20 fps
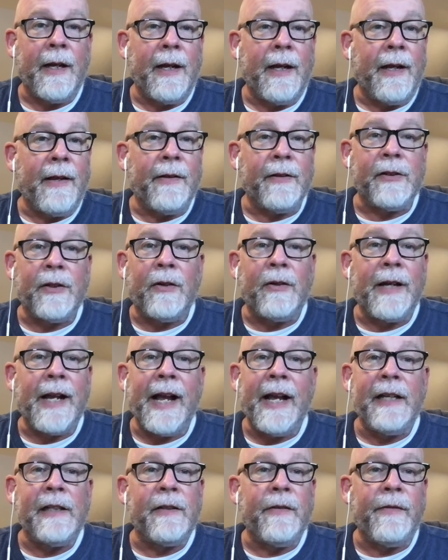There's all
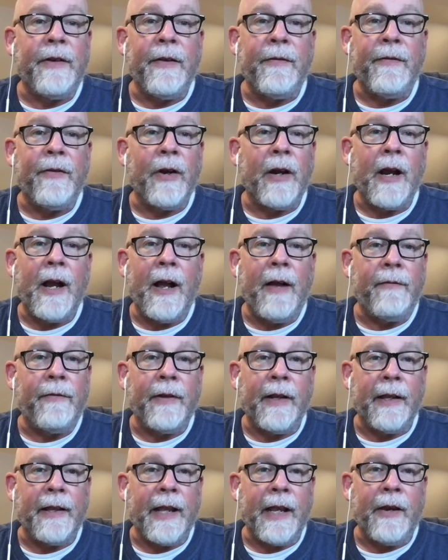kinds of different
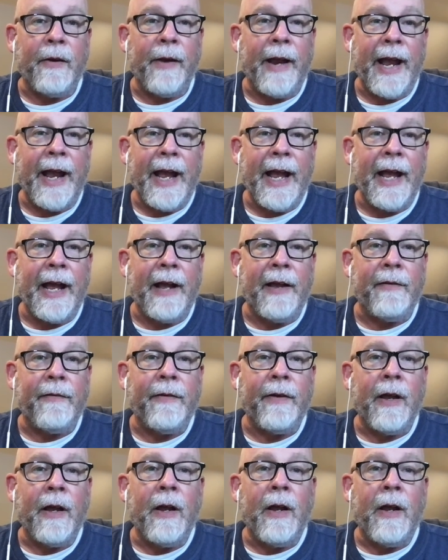conflict that you have